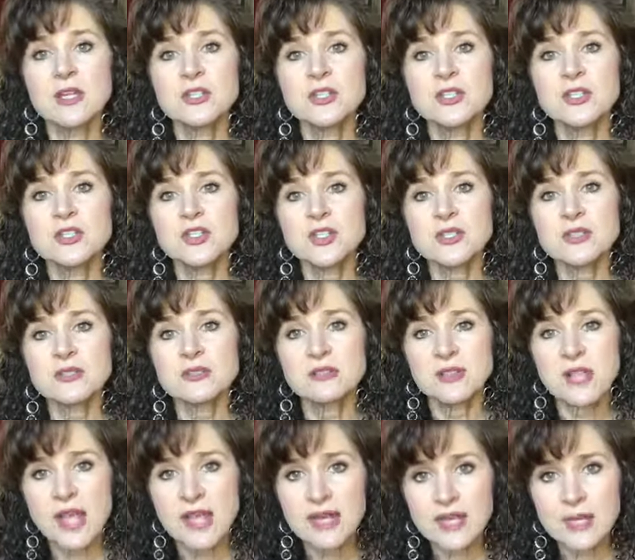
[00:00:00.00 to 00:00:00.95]
to just
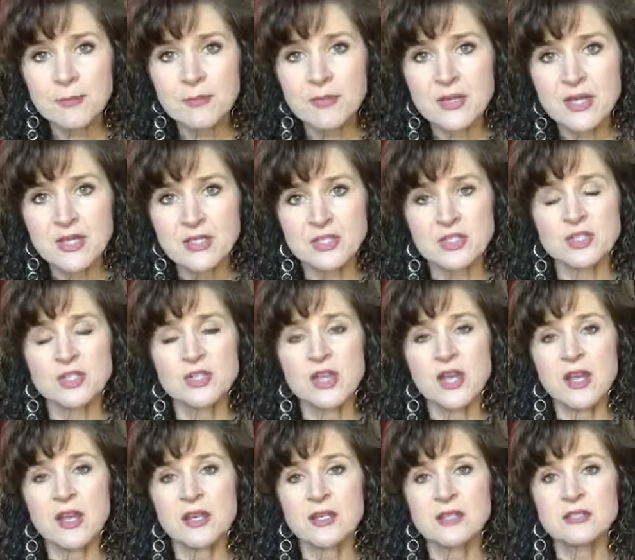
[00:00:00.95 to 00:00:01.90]
let him minister
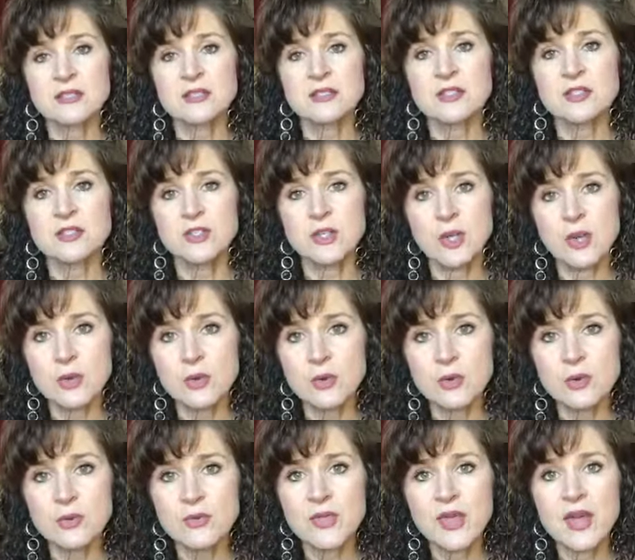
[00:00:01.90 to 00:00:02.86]
to us, to
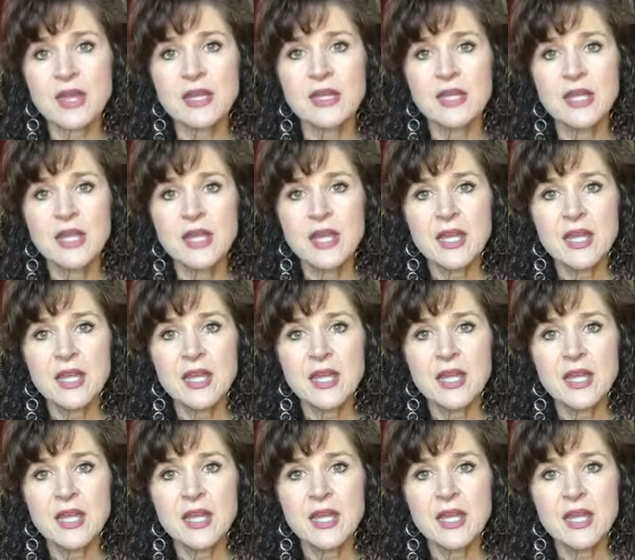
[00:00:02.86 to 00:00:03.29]
know that